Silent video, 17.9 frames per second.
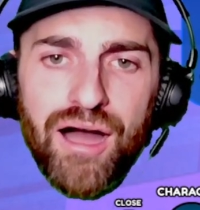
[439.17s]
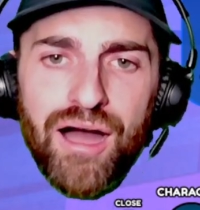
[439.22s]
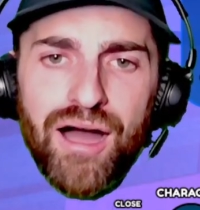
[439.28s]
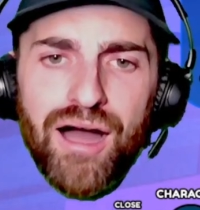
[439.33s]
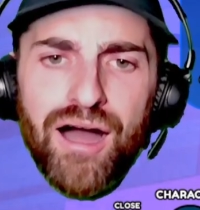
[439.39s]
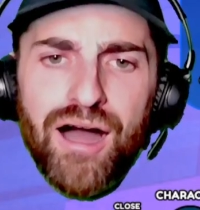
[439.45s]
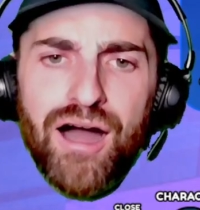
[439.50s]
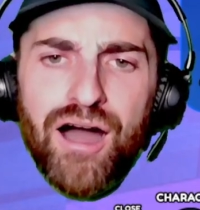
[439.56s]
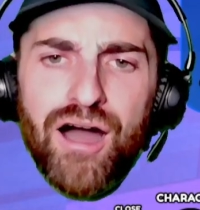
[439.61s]

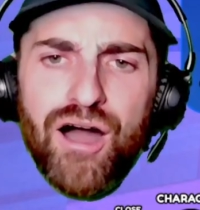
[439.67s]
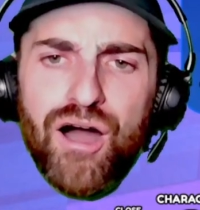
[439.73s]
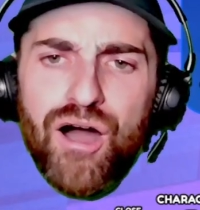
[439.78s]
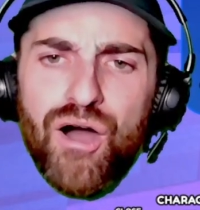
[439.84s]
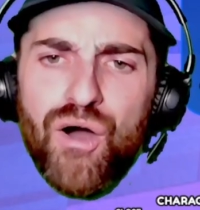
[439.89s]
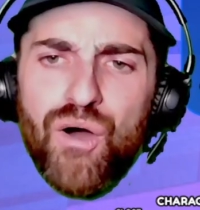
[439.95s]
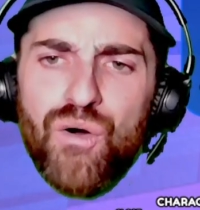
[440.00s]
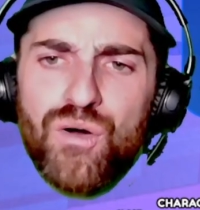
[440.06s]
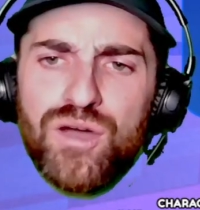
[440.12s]

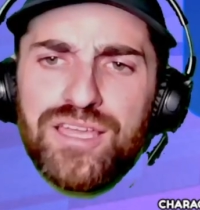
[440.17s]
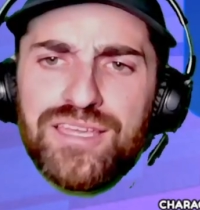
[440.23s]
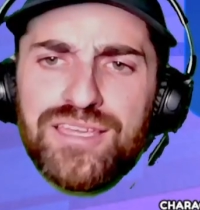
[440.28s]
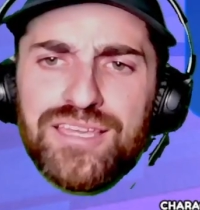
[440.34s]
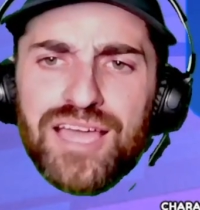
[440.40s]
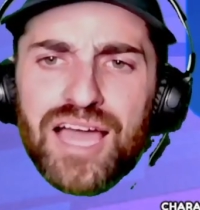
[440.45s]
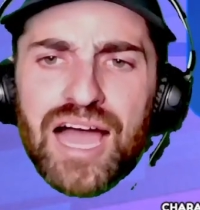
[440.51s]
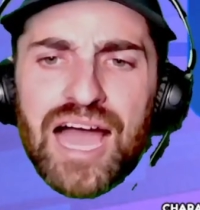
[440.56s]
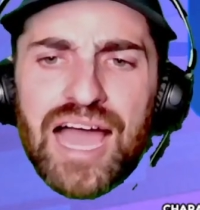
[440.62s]
Oh,
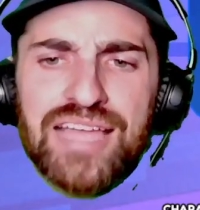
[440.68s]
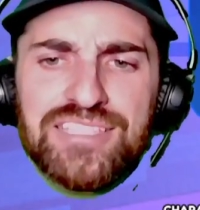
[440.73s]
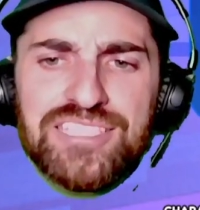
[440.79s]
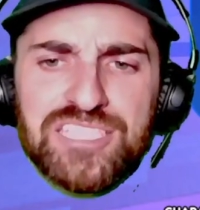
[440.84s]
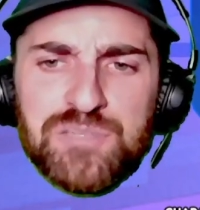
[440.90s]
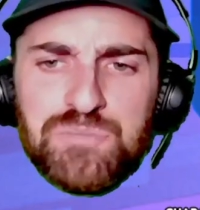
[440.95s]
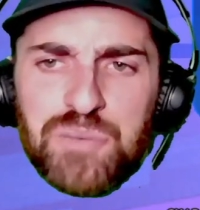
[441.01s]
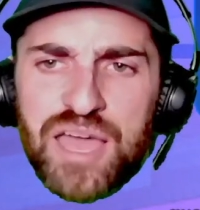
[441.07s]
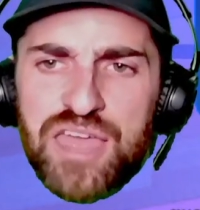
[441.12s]
I
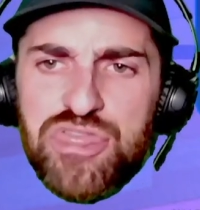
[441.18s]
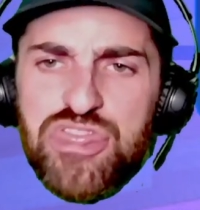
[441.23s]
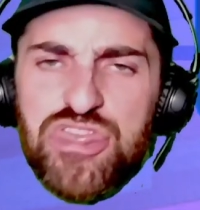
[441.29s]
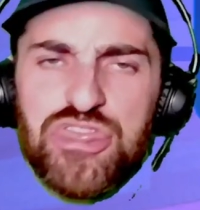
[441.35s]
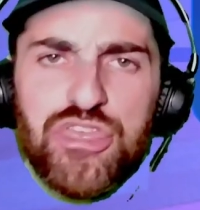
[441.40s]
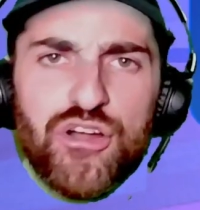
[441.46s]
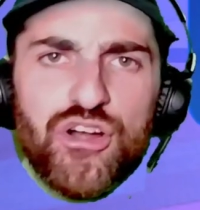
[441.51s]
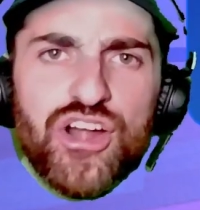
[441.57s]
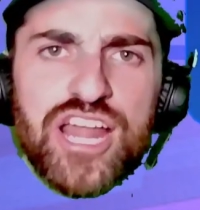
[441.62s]
spent
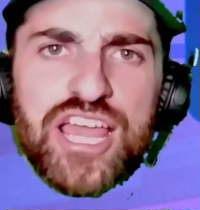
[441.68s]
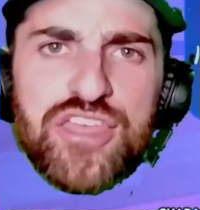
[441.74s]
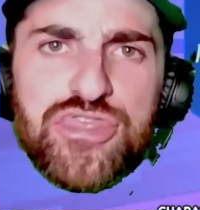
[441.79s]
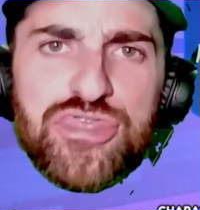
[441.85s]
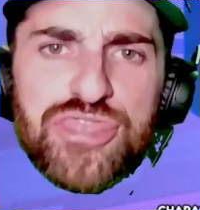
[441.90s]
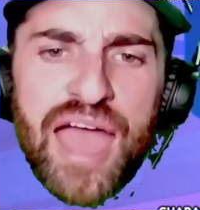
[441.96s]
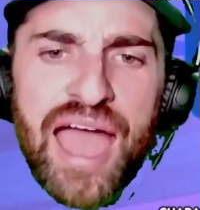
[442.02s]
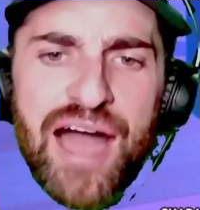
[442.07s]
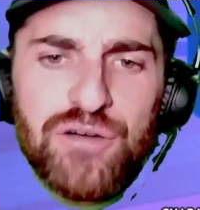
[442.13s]
thirty
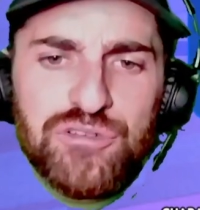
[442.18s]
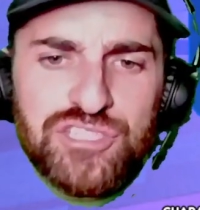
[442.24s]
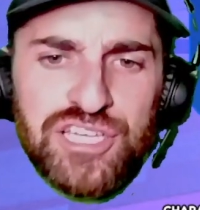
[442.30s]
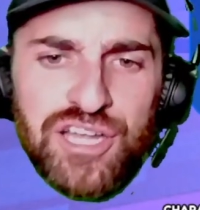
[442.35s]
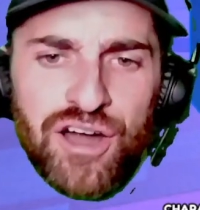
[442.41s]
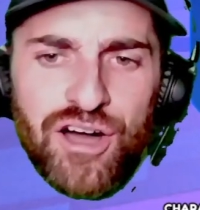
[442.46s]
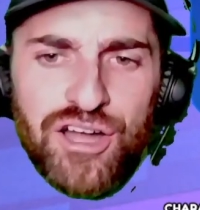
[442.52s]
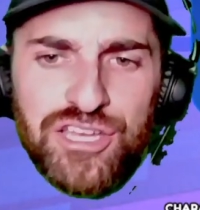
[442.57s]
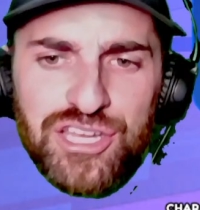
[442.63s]

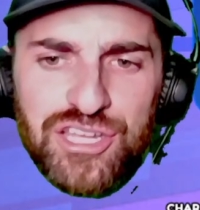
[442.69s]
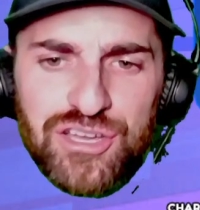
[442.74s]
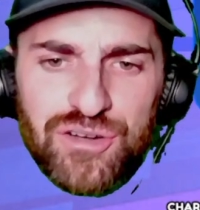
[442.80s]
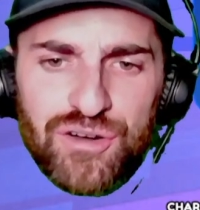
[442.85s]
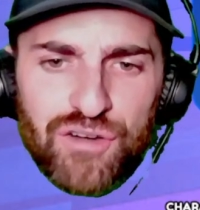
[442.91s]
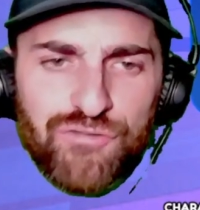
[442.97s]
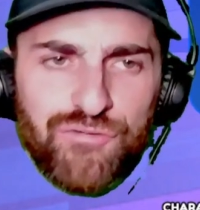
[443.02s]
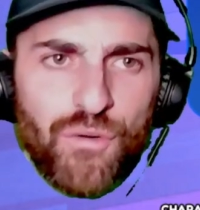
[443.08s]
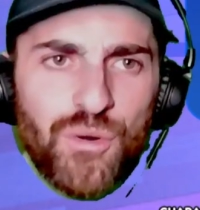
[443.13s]
thousand on you,
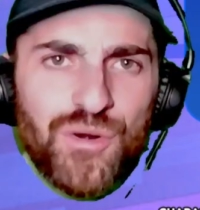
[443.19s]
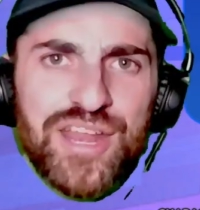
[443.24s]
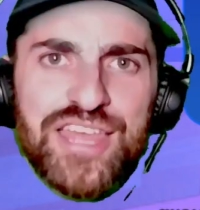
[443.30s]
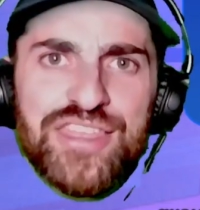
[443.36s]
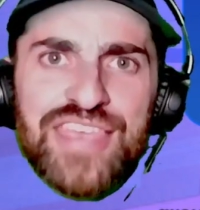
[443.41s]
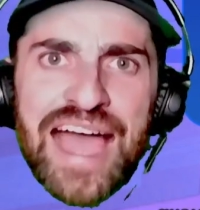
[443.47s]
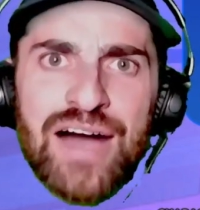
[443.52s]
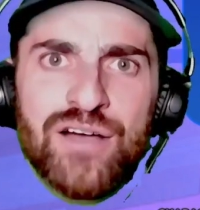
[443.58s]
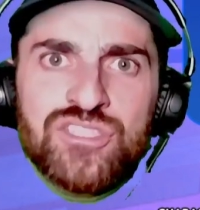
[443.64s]
or forty
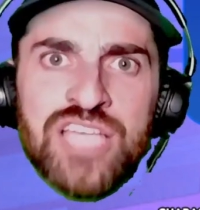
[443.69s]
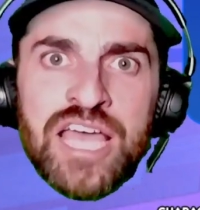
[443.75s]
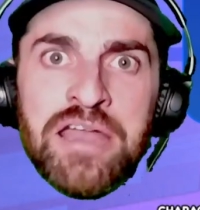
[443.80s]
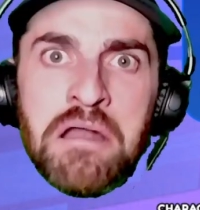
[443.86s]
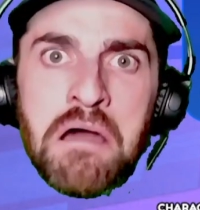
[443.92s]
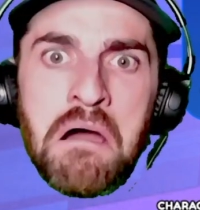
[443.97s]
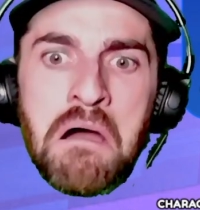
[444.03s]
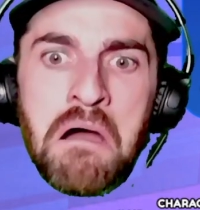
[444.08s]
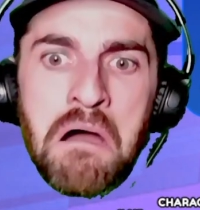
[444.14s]

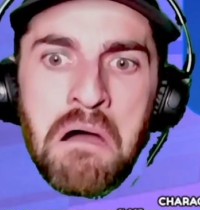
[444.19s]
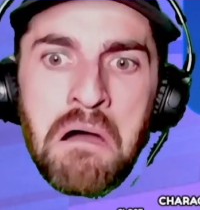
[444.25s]
thousand.